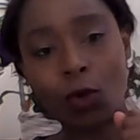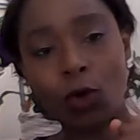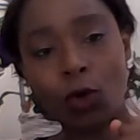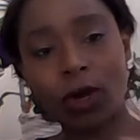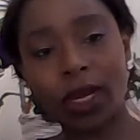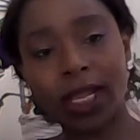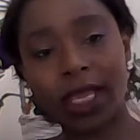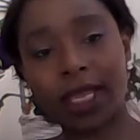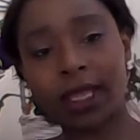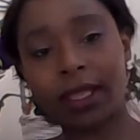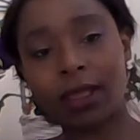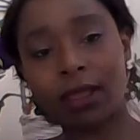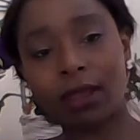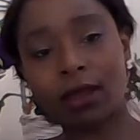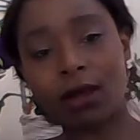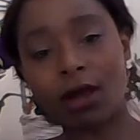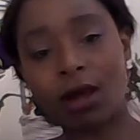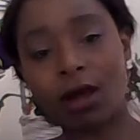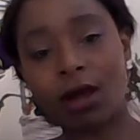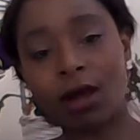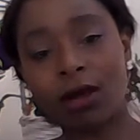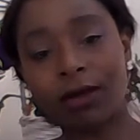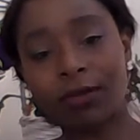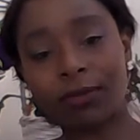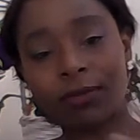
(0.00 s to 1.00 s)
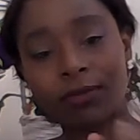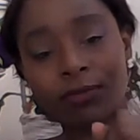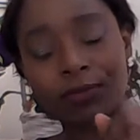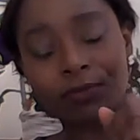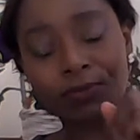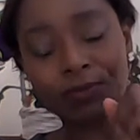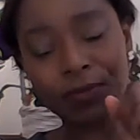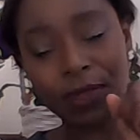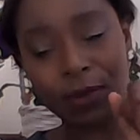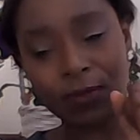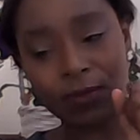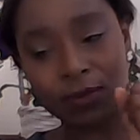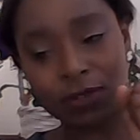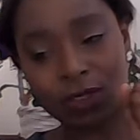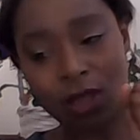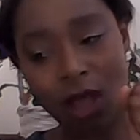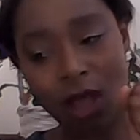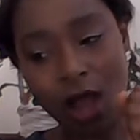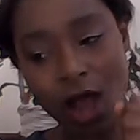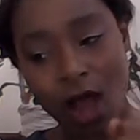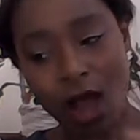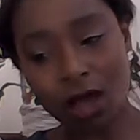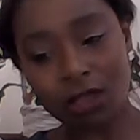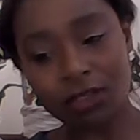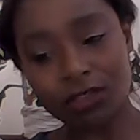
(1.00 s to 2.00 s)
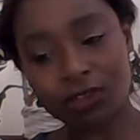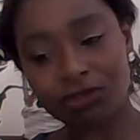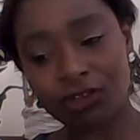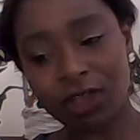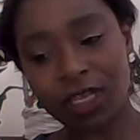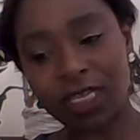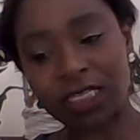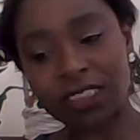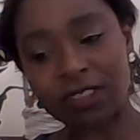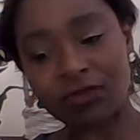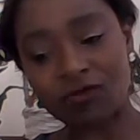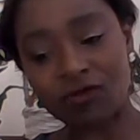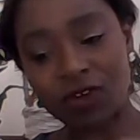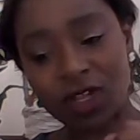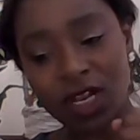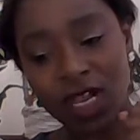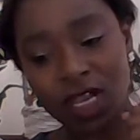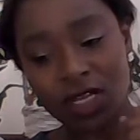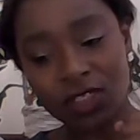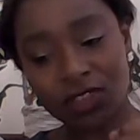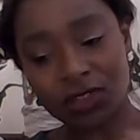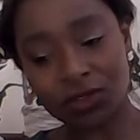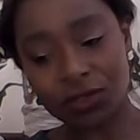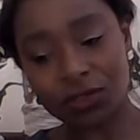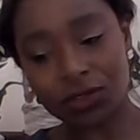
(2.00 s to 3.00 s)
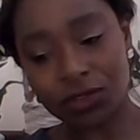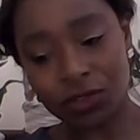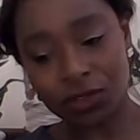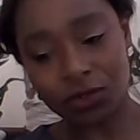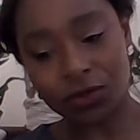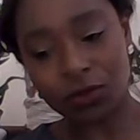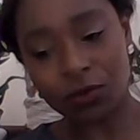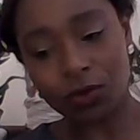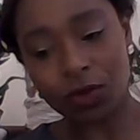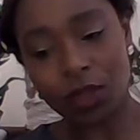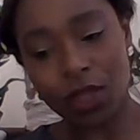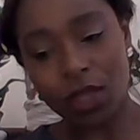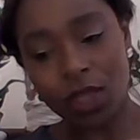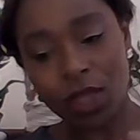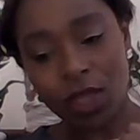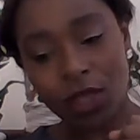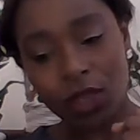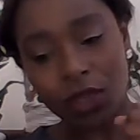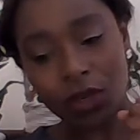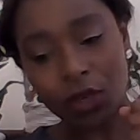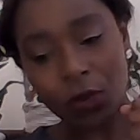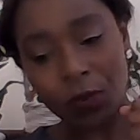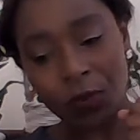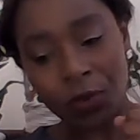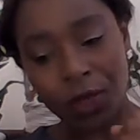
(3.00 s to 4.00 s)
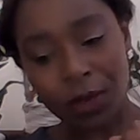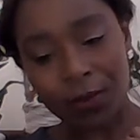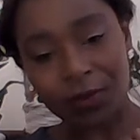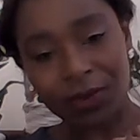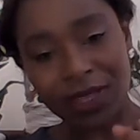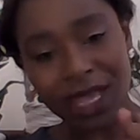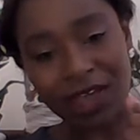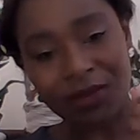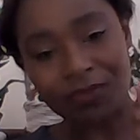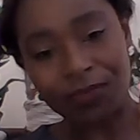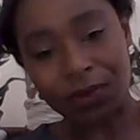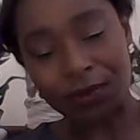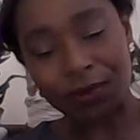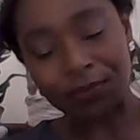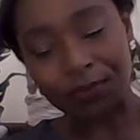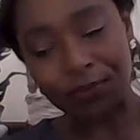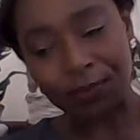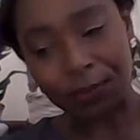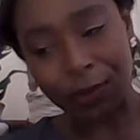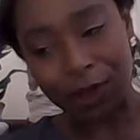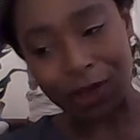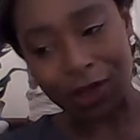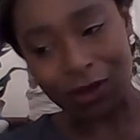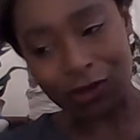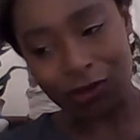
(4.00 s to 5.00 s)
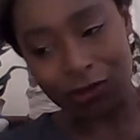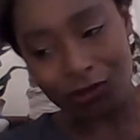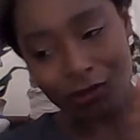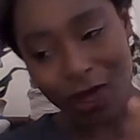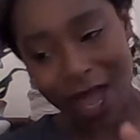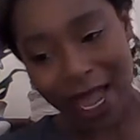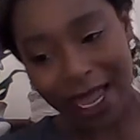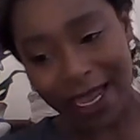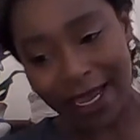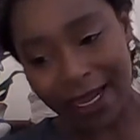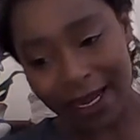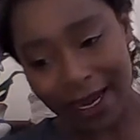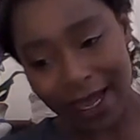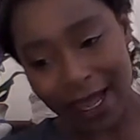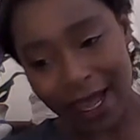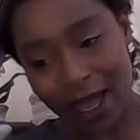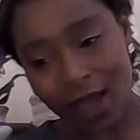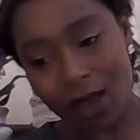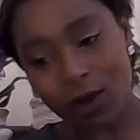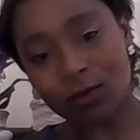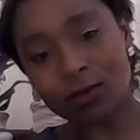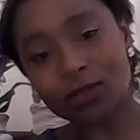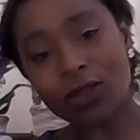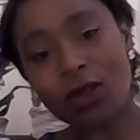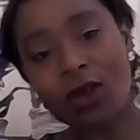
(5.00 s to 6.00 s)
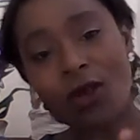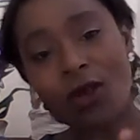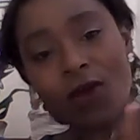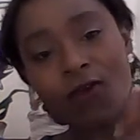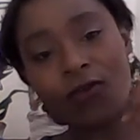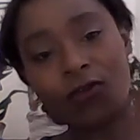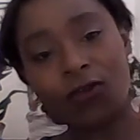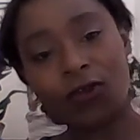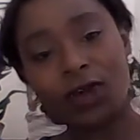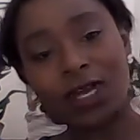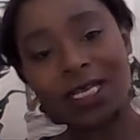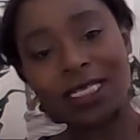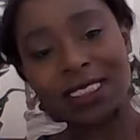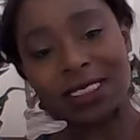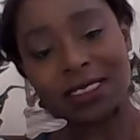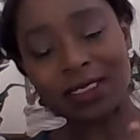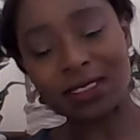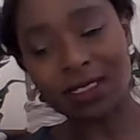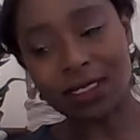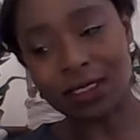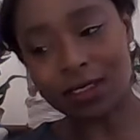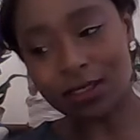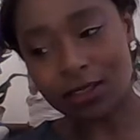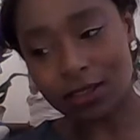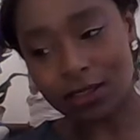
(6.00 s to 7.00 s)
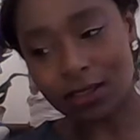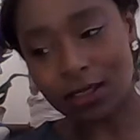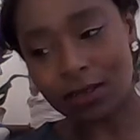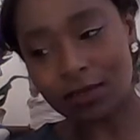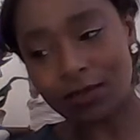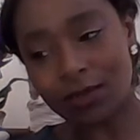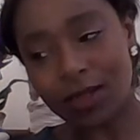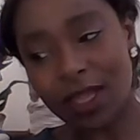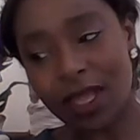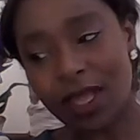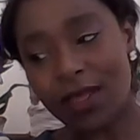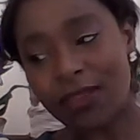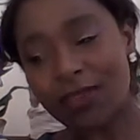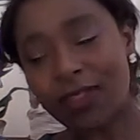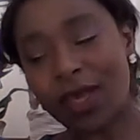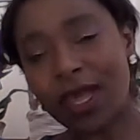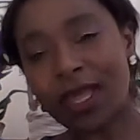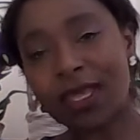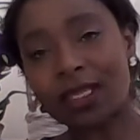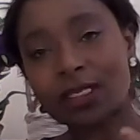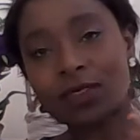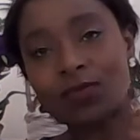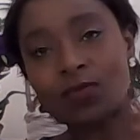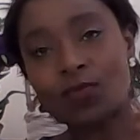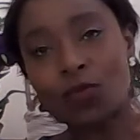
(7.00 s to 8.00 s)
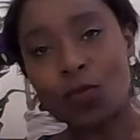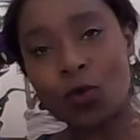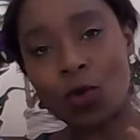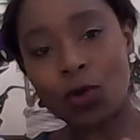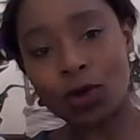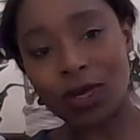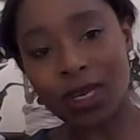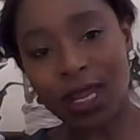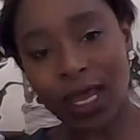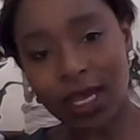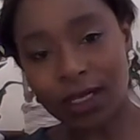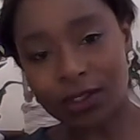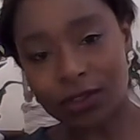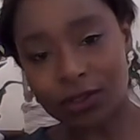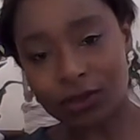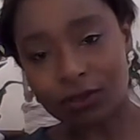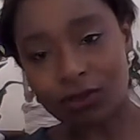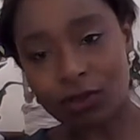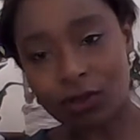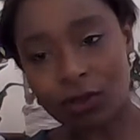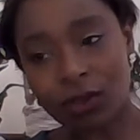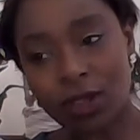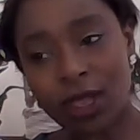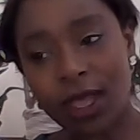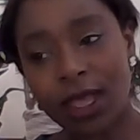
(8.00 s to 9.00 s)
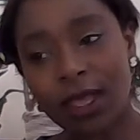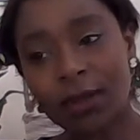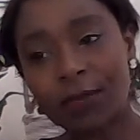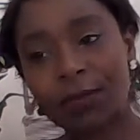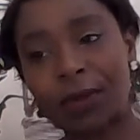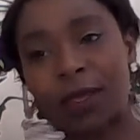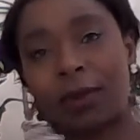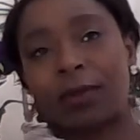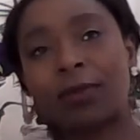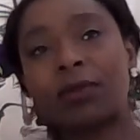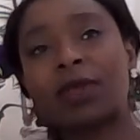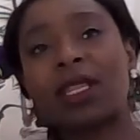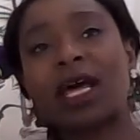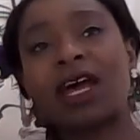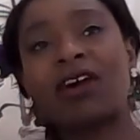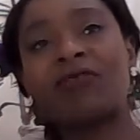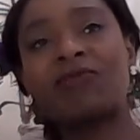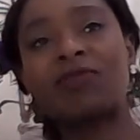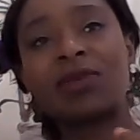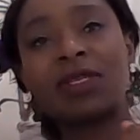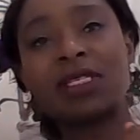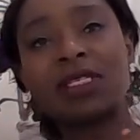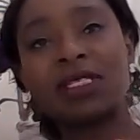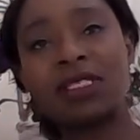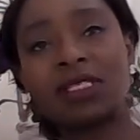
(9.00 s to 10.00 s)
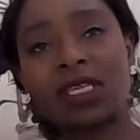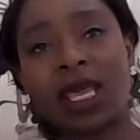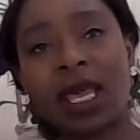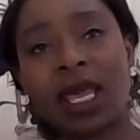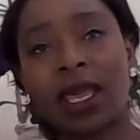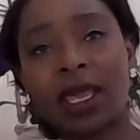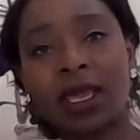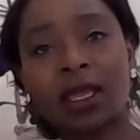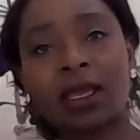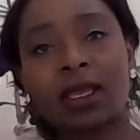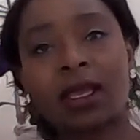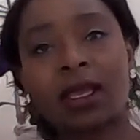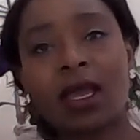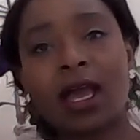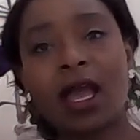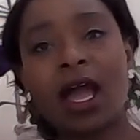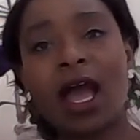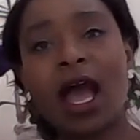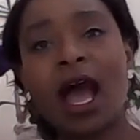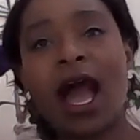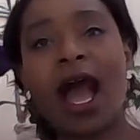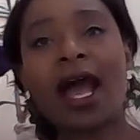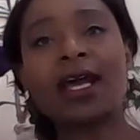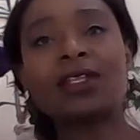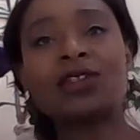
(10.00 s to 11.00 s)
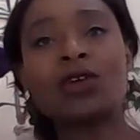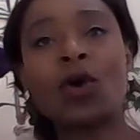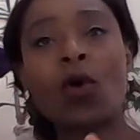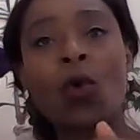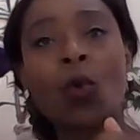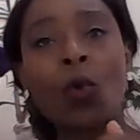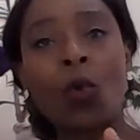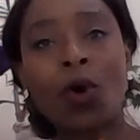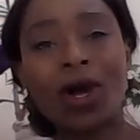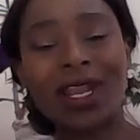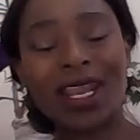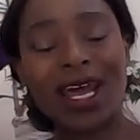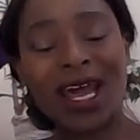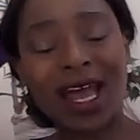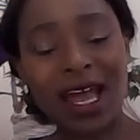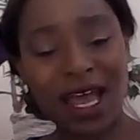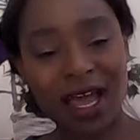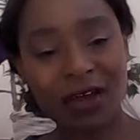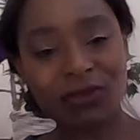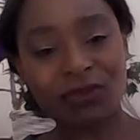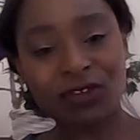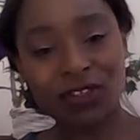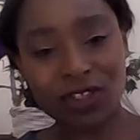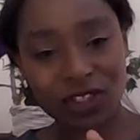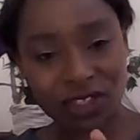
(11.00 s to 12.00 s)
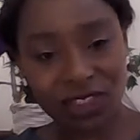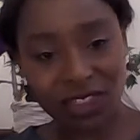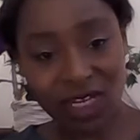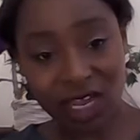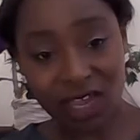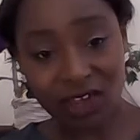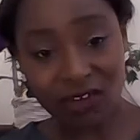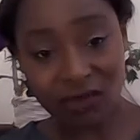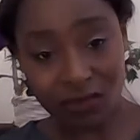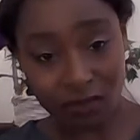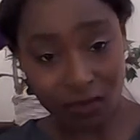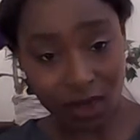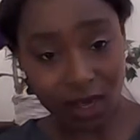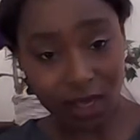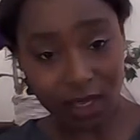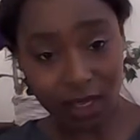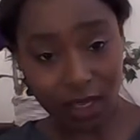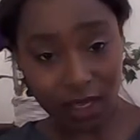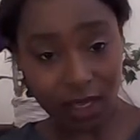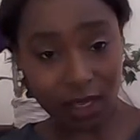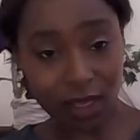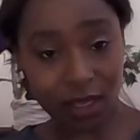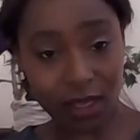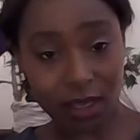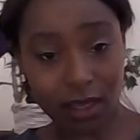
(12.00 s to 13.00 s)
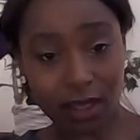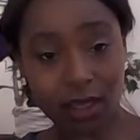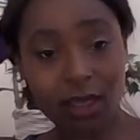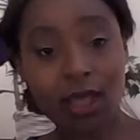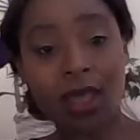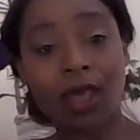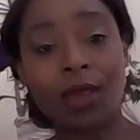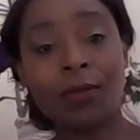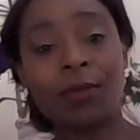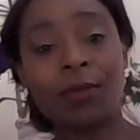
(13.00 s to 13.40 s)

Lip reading: pulling on people's heartstrings in relation to, you know, people that have been crying out for a system that is more natural, people that have been saying, I don't want to have to shave my hair,